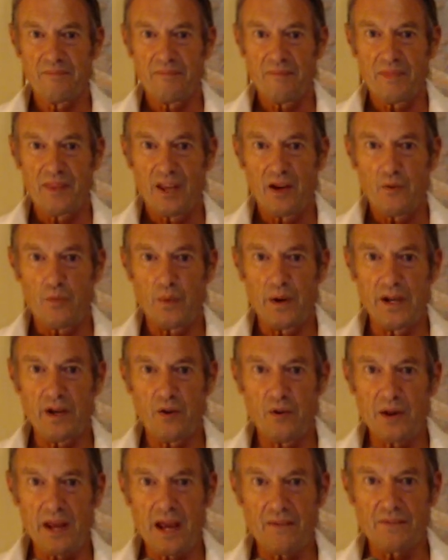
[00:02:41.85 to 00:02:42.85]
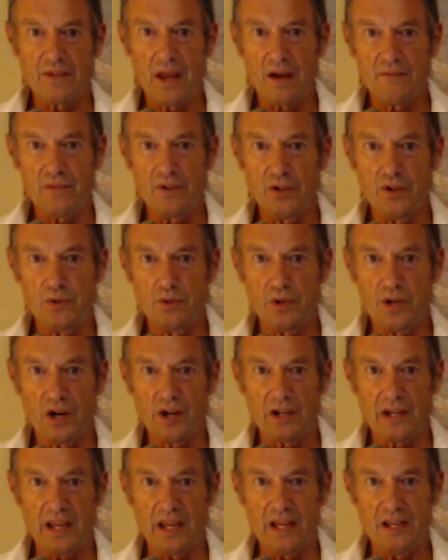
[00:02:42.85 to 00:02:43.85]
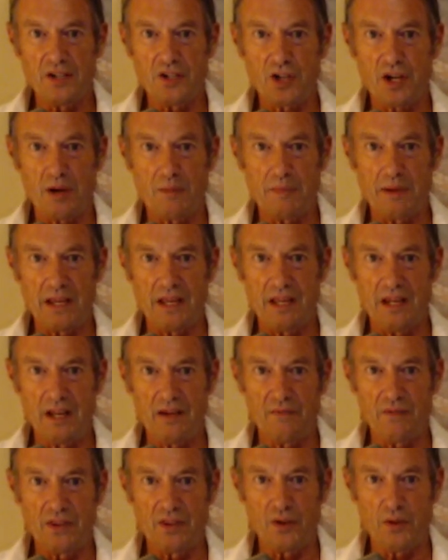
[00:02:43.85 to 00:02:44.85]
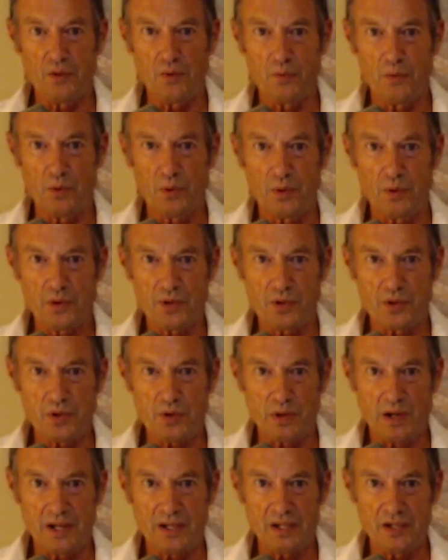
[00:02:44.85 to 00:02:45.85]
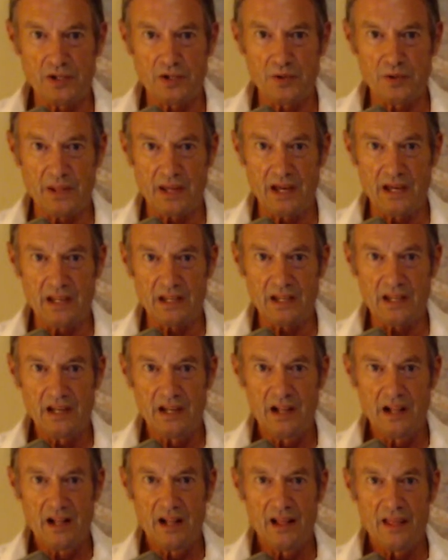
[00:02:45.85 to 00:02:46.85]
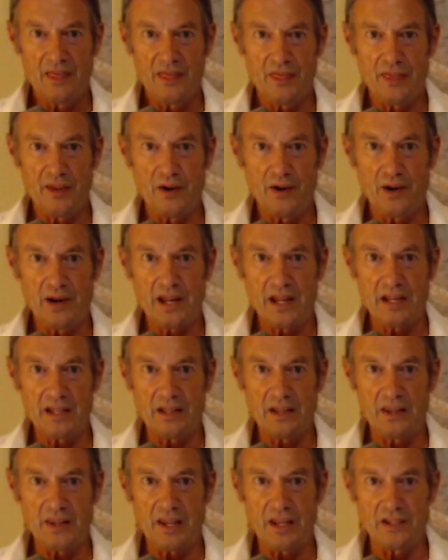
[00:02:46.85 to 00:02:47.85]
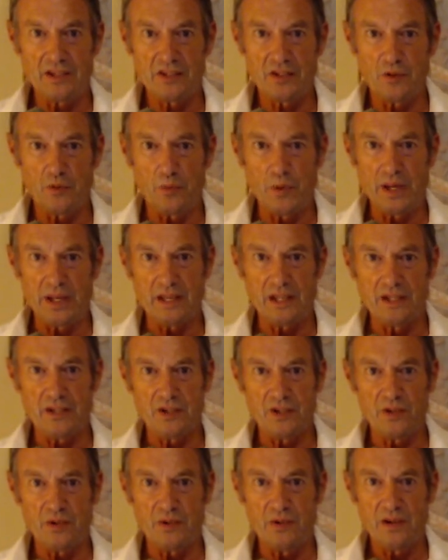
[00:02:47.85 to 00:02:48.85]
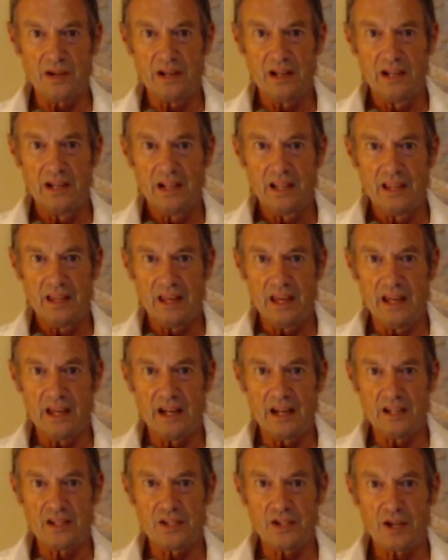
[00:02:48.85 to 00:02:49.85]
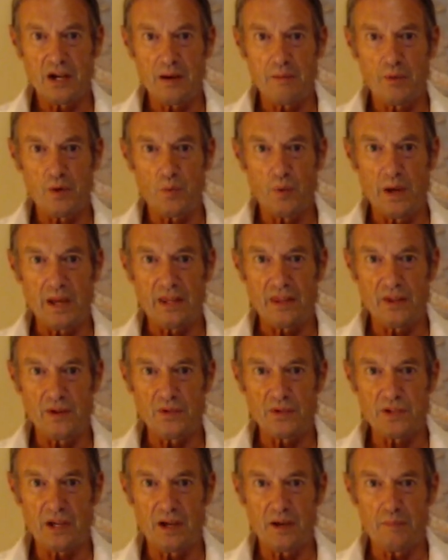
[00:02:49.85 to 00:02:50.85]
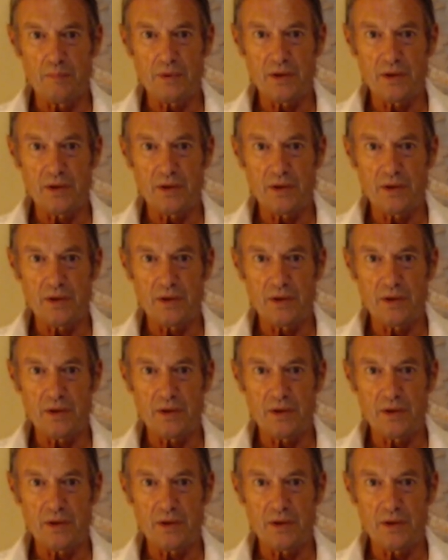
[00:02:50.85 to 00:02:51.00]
we don't have to have a new dark age coming in, even though the rulers are trying to do that. There are hidden things that we can do, and it's time to wake those up.